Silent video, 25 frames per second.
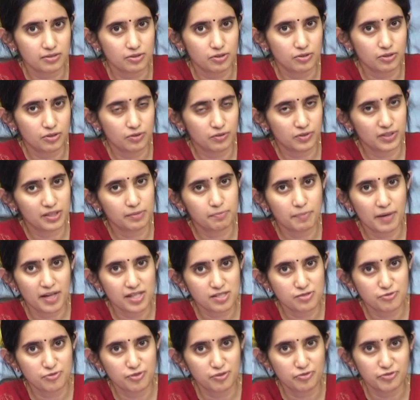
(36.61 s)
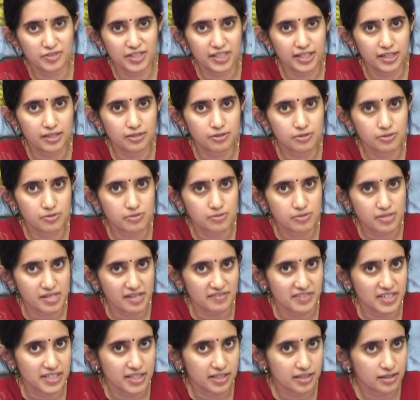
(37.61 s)
over the past 50 to
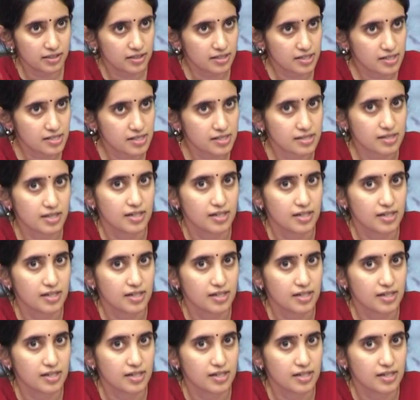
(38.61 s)
70 years.